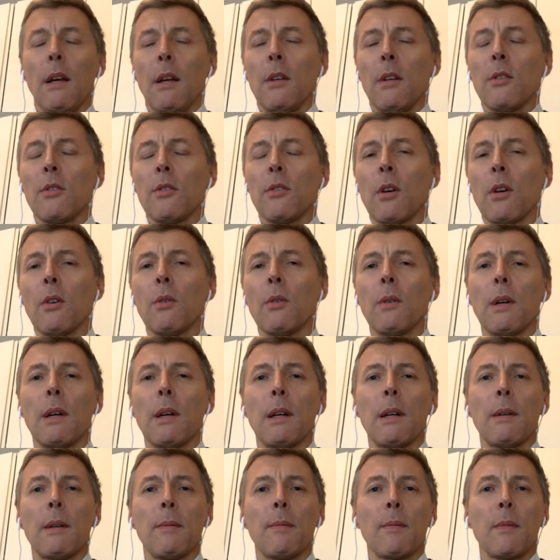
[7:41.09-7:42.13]
So
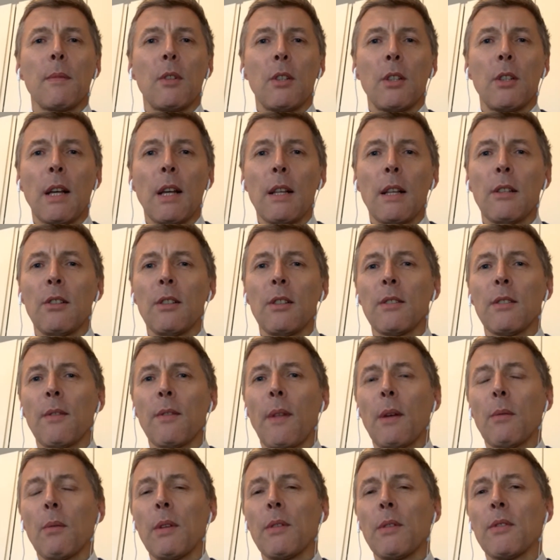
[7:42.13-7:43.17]
um, challenges
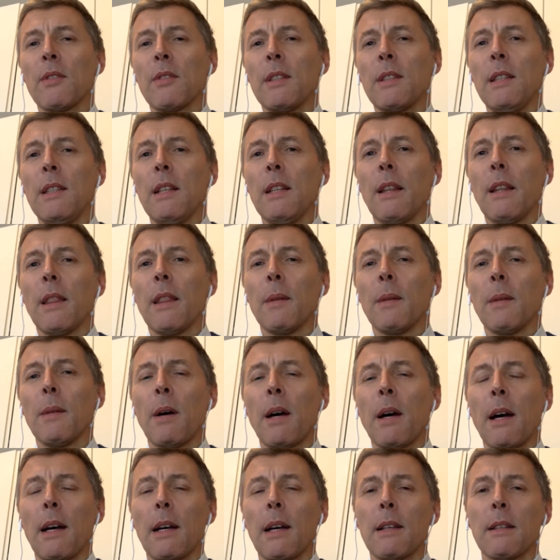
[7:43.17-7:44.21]
that we've seen in the
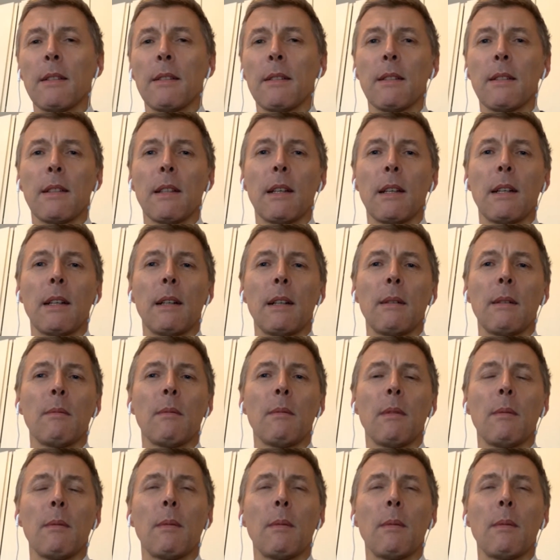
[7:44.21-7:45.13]
past, um,